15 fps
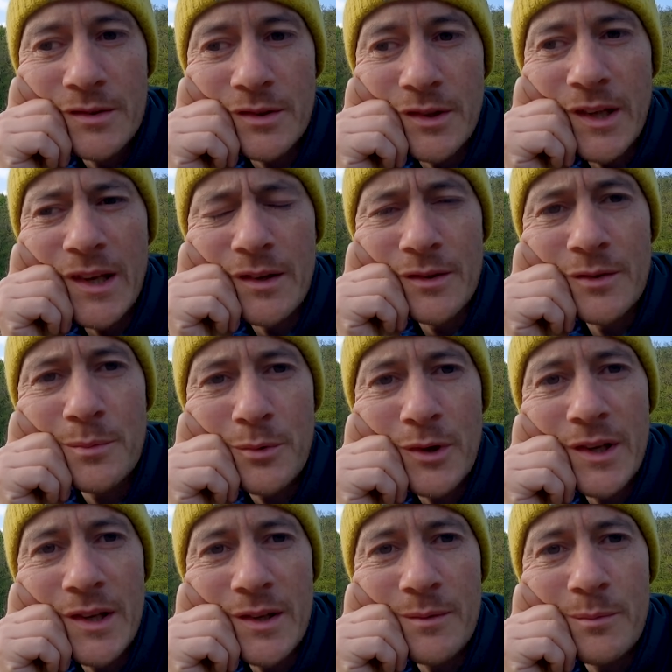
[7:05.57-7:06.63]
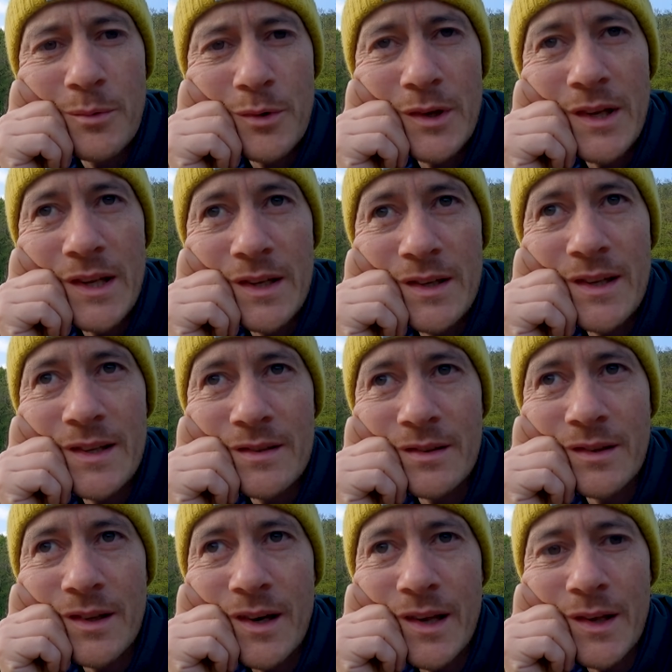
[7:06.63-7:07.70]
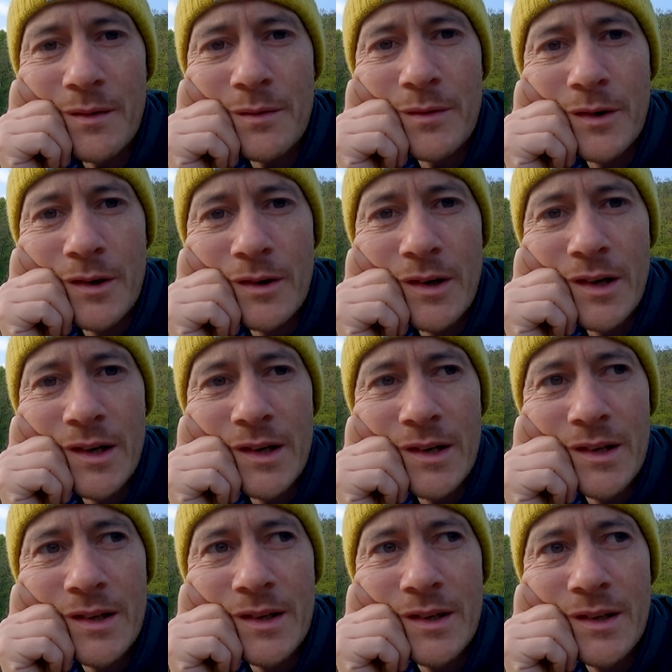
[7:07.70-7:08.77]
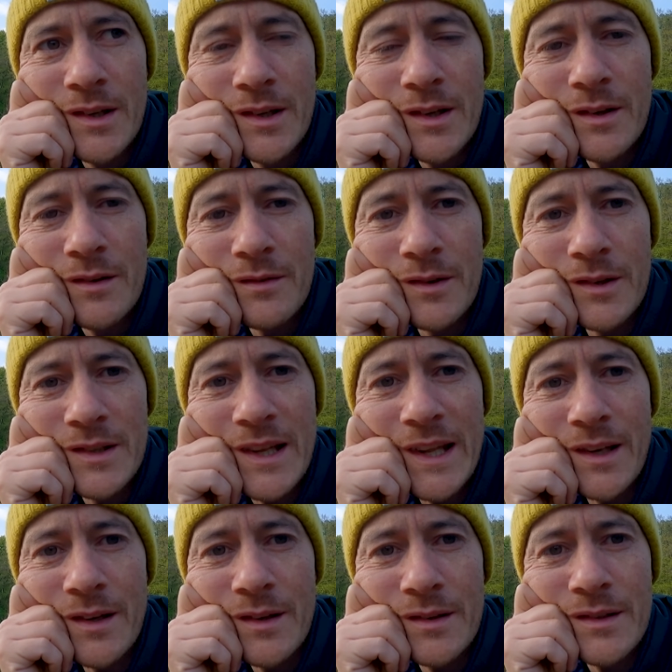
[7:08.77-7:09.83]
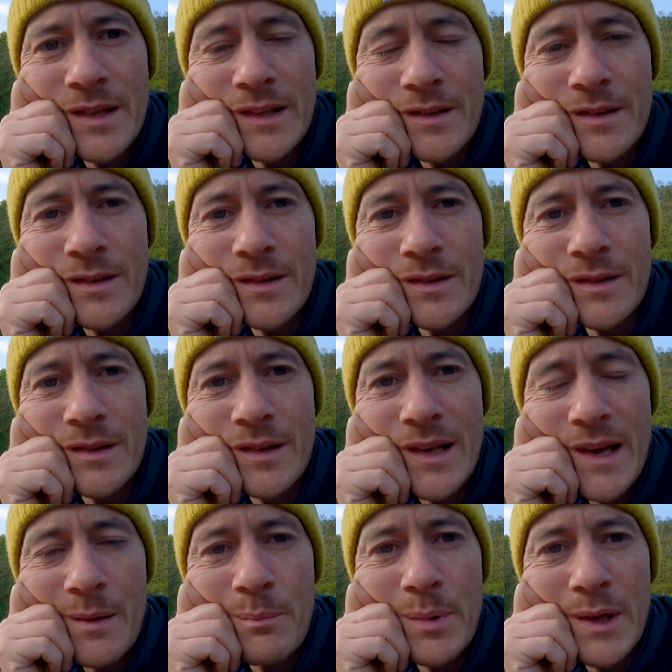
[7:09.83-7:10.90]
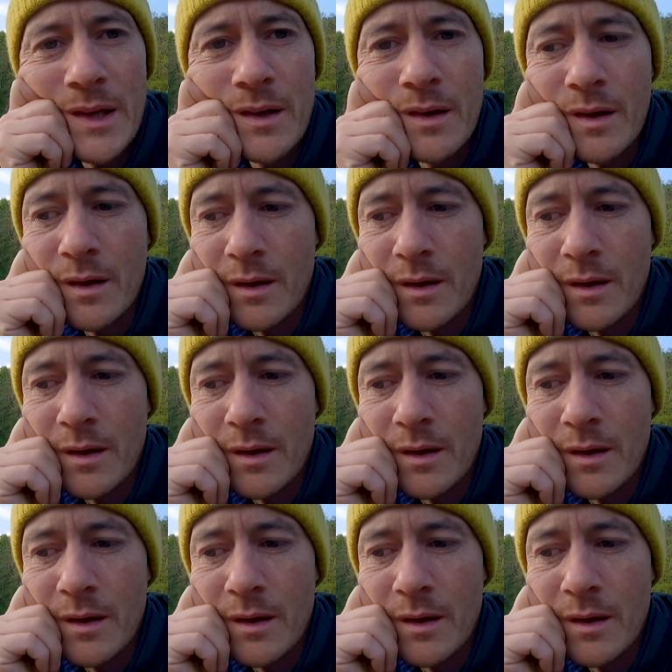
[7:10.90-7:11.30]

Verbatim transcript: So yeah, it was a pretty, pretty decent night for, uh, for tent, tent camping.